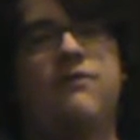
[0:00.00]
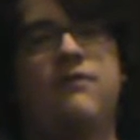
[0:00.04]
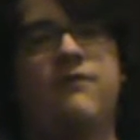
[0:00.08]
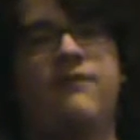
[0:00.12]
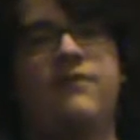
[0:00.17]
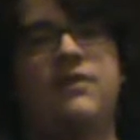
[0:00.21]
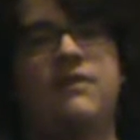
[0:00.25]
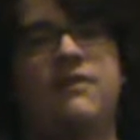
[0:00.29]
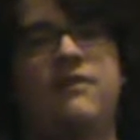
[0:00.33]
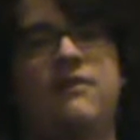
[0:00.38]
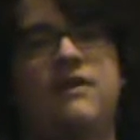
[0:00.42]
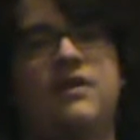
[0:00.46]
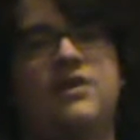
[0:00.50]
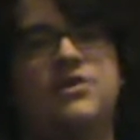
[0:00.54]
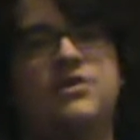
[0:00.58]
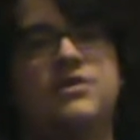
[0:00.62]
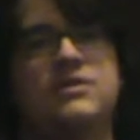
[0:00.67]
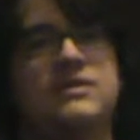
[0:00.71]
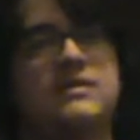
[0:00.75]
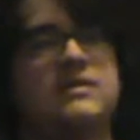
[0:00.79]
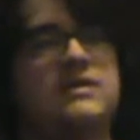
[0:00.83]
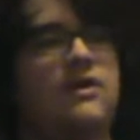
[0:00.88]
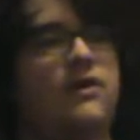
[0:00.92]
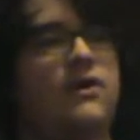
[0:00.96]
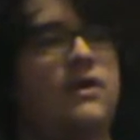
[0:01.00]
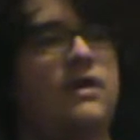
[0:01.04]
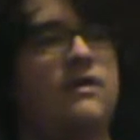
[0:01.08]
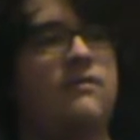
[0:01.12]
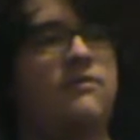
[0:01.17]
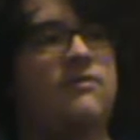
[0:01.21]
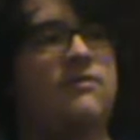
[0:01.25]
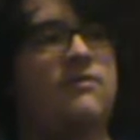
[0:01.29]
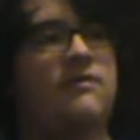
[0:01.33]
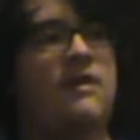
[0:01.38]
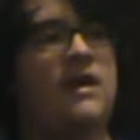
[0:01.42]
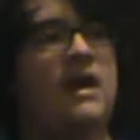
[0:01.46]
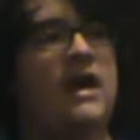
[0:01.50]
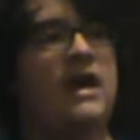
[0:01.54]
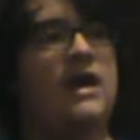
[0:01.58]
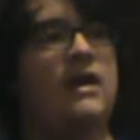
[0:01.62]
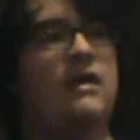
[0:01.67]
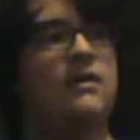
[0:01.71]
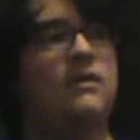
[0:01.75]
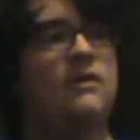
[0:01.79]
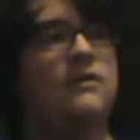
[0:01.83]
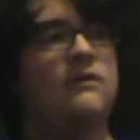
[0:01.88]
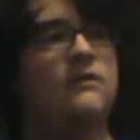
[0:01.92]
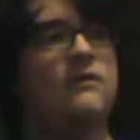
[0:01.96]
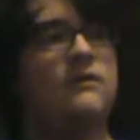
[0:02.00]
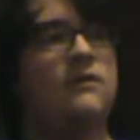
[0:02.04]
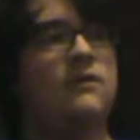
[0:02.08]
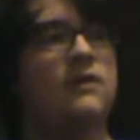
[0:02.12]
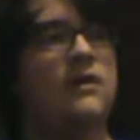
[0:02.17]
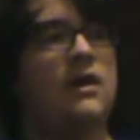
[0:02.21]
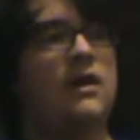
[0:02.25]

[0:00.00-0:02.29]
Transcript: Civilization series and